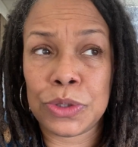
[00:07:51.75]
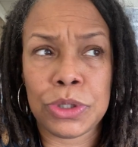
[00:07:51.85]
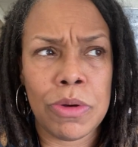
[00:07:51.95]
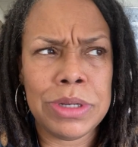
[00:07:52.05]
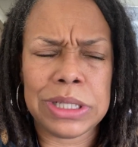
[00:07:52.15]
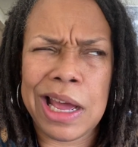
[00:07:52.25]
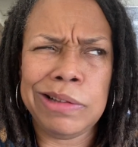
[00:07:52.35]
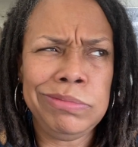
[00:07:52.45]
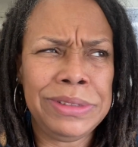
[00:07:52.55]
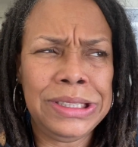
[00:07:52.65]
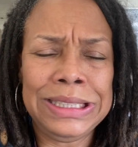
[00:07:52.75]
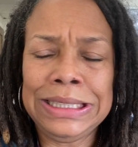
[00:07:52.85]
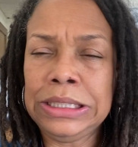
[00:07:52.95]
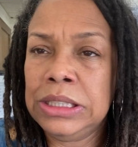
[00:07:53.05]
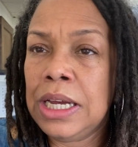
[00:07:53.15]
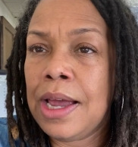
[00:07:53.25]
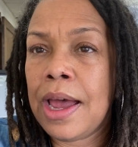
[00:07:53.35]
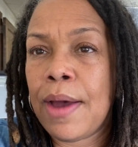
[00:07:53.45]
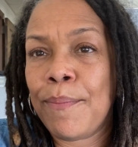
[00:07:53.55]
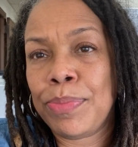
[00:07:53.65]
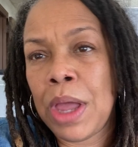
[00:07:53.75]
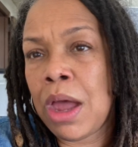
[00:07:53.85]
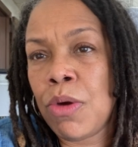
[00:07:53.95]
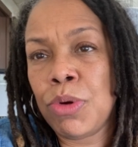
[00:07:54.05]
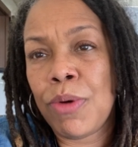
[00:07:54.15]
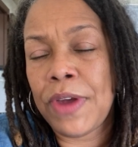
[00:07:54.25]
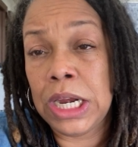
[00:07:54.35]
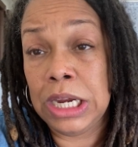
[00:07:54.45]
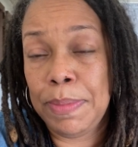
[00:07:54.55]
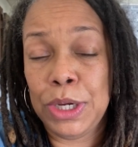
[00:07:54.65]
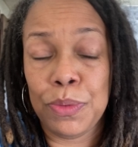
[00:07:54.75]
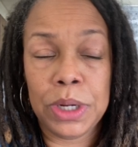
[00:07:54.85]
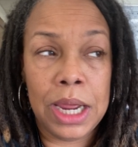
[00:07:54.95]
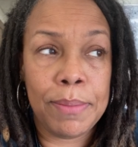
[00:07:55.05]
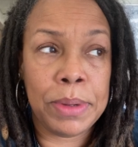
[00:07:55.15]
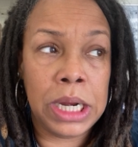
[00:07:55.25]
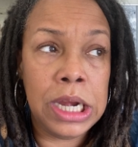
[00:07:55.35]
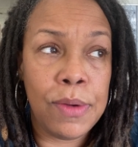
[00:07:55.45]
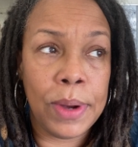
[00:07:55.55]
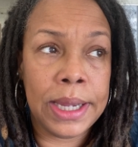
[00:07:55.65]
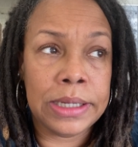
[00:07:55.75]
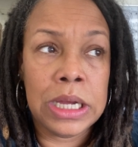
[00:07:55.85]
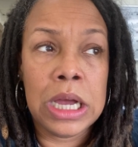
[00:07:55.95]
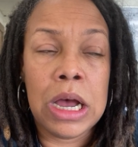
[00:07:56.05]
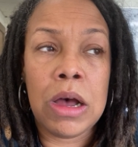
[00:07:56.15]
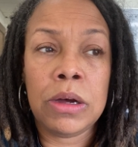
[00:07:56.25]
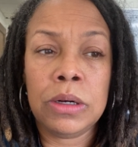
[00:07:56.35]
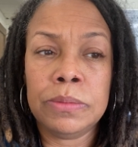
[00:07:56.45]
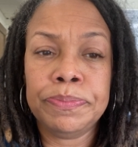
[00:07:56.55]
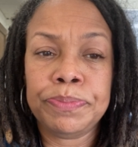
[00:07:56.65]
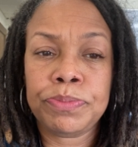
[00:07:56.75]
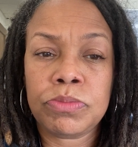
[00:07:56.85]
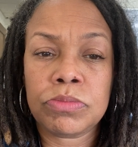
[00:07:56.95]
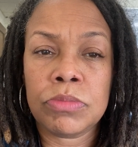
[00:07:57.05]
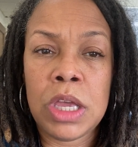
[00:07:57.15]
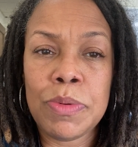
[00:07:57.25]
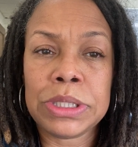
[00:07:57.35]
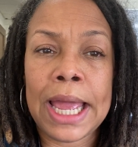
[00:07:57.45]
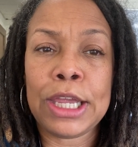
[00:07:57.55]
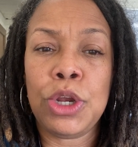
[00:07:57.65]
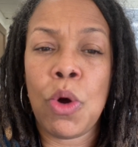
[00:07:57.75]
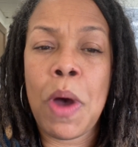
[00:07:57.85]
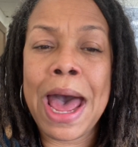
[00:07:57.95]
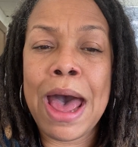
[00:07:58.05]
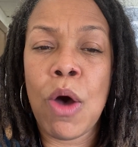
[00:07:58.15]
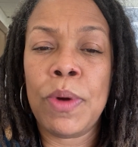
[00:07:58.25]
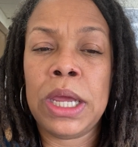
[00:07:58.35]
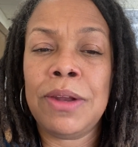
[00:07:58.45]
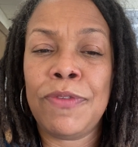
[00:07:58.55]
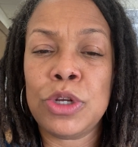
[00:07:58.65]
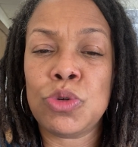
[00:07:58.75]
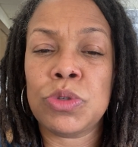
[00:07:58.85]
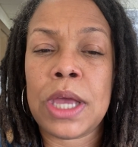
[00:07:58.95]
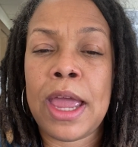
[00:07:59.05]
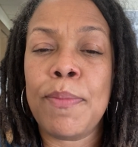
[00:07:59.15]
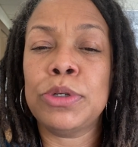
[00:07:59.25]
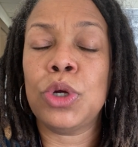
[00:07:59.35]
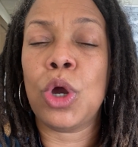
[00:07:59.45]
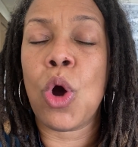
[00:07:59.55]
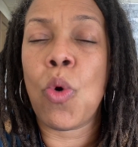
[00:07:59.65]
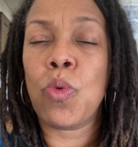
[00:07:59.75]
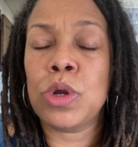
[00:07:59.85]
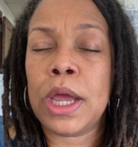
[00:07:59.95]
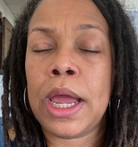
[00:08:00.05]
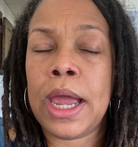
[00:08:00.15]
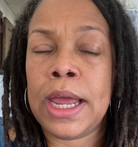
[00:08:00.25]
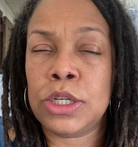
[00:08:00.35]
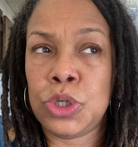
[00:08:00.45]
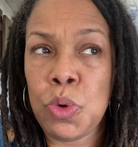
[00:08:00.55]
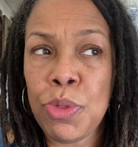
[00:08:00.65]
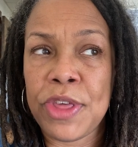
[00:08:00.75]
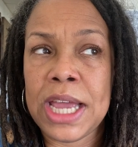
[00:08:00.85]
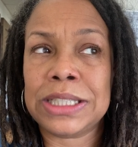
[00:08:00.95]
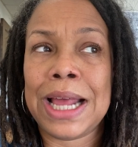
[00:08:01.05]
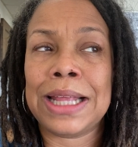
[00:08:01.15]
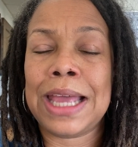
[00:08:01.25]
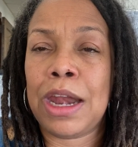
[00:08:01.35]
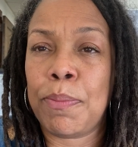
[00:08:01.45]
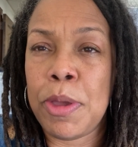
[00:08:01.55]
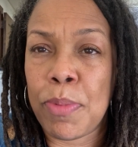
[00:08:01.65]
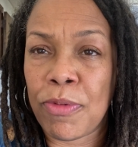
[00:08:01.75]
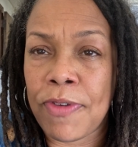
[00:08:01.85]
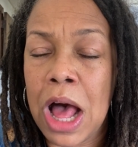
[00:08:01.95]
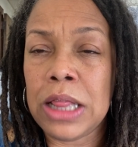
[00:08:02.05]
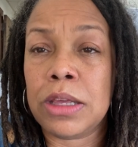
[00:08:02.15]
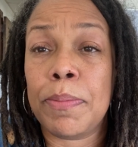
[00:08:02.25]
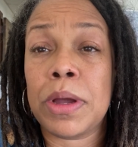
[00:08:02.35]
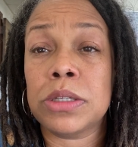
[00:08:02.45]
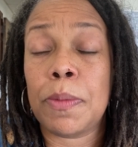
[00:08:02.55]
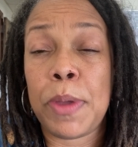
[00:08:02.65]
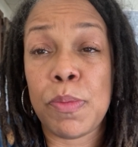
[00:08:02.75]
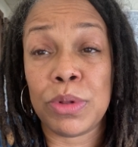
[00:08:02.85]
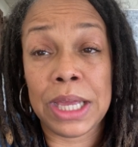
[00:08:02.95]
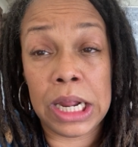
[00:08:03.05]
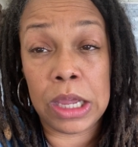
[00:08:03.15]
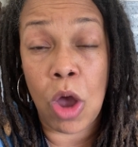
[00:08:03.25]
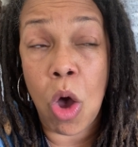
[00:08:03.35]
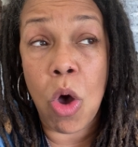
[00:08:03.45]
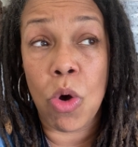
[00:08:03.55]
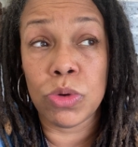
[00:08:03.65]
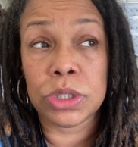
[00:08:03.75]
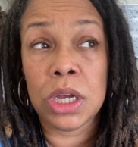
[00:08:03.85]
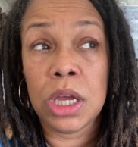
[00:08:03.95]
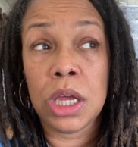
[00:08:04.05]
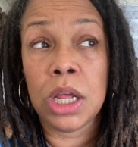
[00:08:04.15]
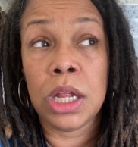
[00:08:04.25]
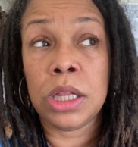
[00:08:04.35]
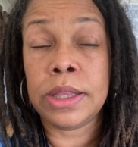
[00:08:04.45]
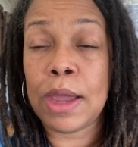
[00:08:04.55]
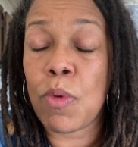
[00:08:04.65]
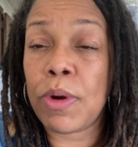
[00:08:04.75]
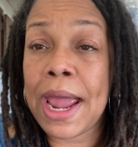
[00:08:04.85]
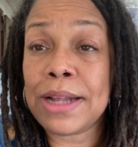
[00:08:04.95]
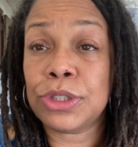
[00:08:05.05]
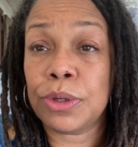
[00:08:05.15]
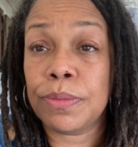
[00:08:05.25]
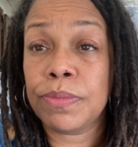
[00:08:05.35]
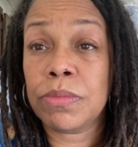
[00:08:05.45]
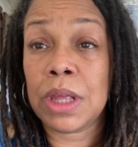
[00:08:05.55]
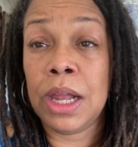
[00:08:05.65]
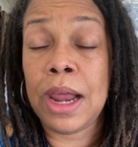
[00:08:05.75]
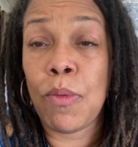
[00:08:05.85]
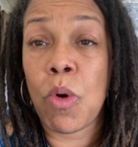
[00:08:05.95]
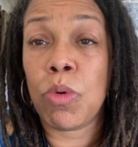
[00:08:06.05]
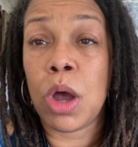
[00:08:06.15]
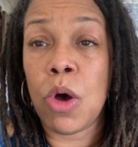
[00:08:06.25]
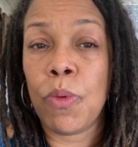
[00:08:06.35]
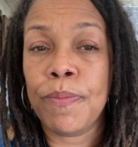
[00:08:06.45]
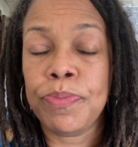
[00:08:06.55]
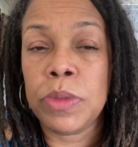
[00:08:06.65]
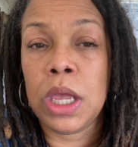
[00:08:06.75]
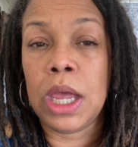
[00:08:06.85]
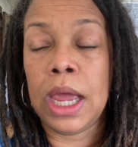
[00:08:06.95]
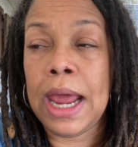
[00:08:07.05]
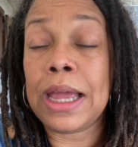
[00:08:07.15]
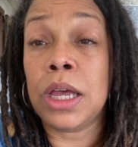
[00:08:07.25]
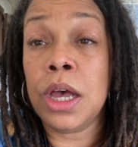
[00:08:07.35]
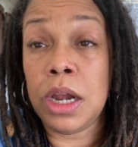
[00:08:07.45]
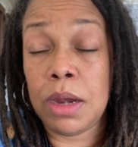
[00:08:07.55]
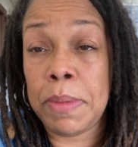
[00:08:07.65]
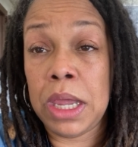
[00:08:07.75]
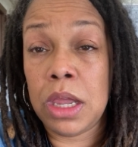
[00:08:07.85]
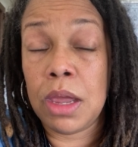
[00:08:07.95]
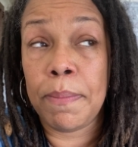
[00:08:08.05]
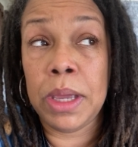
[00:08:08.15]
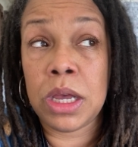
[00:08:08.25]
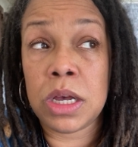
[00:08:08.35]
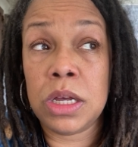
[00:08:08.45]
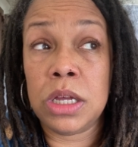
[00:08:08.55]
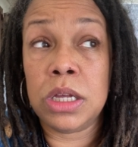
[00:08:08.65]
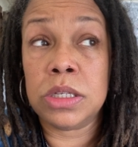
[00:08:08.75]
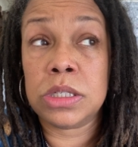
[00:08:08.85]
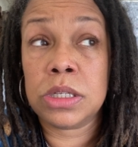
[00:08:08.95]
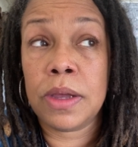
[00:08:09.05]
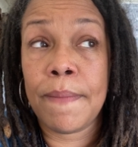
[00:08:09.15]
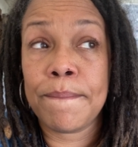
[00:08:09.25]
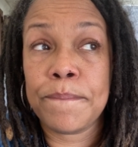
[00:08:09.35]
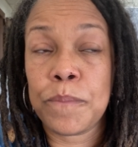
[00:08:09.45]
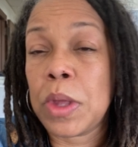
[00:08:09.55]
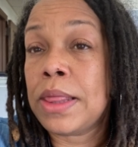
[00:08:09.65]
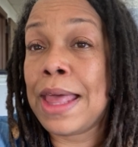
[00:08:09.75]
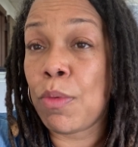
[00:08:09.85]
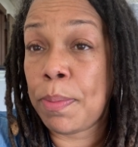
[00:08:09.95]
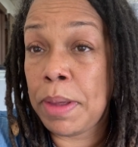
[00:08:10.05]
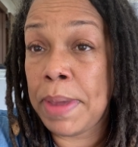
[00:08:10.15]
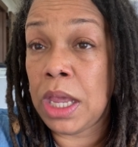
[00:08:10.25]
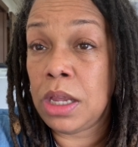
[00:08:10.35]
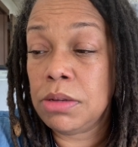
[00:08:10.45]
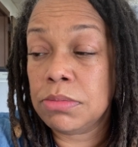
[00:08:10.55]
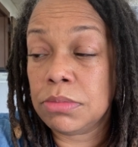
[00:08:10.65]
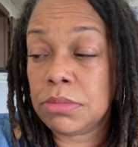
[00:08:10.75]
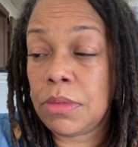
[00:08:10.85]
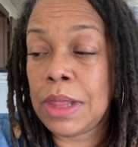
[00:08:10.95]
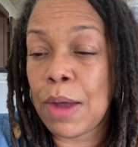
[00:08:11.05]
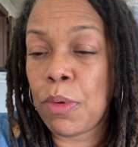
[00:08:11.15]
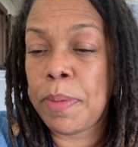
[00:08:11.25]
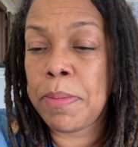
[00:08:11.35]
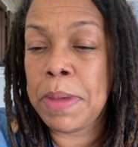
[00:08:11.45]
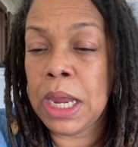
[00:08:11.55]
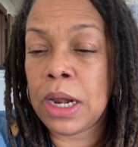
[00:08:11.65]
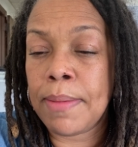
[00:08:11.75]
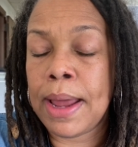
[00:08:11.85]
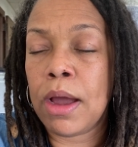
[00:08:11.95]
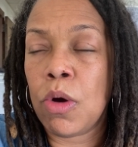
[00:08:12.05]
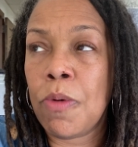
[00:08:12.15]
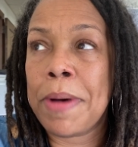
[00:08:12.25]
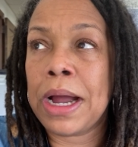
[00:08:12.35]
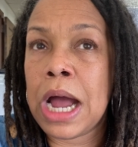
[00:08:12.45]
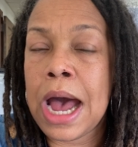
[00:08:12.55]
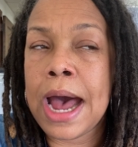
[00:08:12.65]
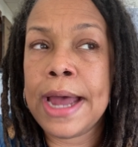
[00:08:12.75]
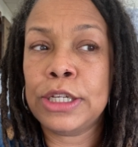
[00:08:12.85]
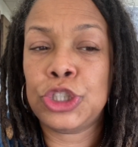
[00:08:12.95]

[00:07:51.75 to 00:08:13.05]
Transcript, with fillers: So it's like, meh, I don't know if I need to be doing that. But anyway, um, he was like, you know, how individuals are able to go and do things like that and people follow them because the people that he calls, they won't answer and they won't go. And that gutted me because that would be me. That would be me. And I'm like, oh my God.